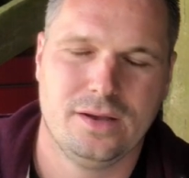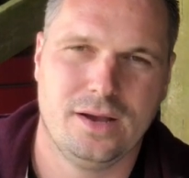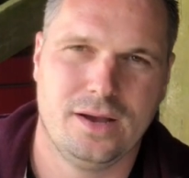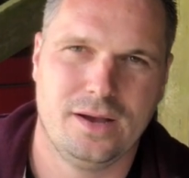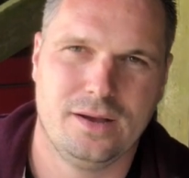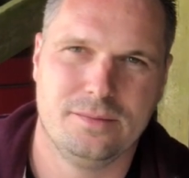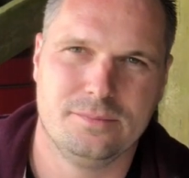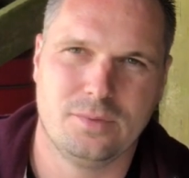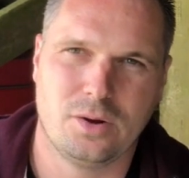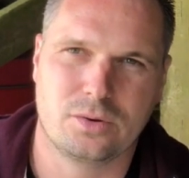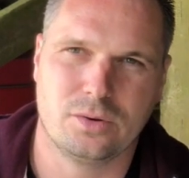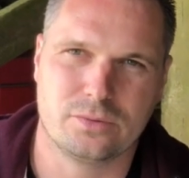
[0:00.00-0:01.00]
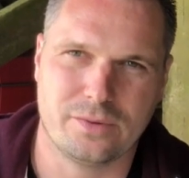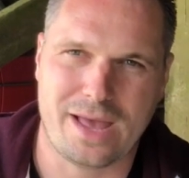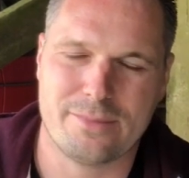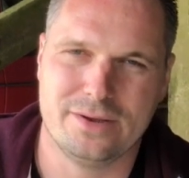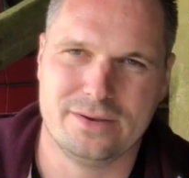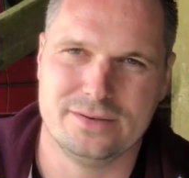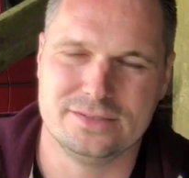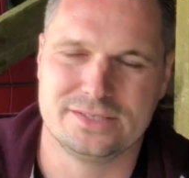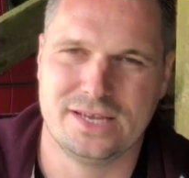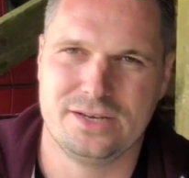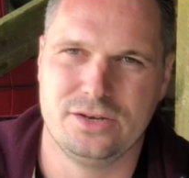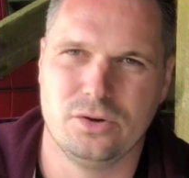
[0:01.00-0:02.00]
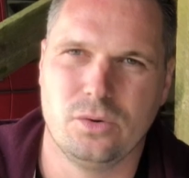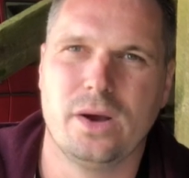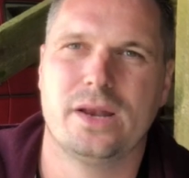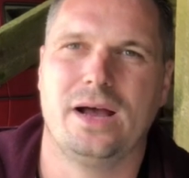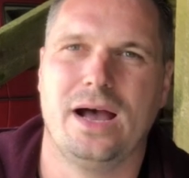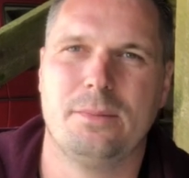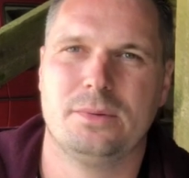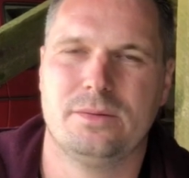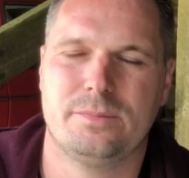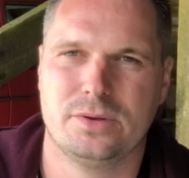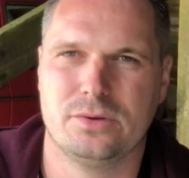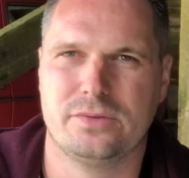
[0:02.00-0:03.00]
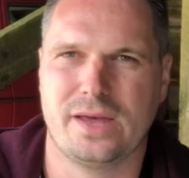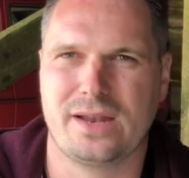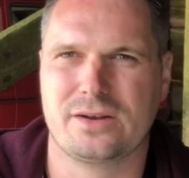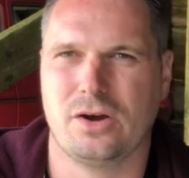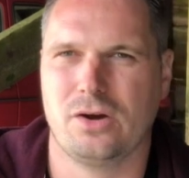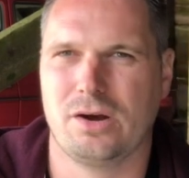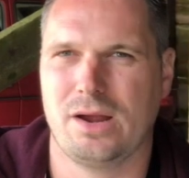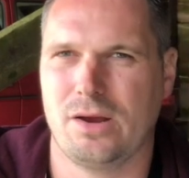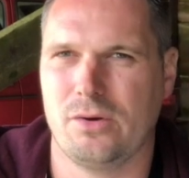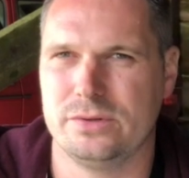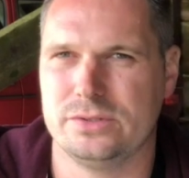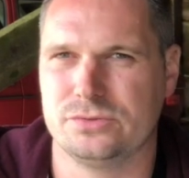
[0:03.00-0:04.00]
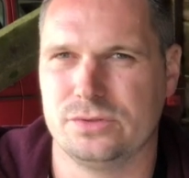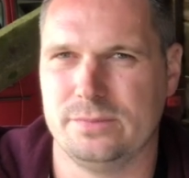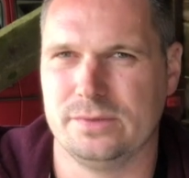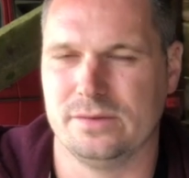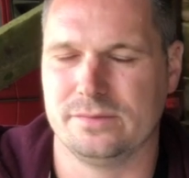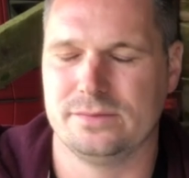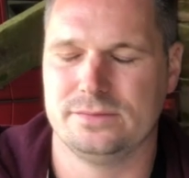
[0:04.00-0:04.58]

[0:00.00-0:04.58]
Mark 1 Rabbit and said, you know what, I'm going to build that car I always dreamed of.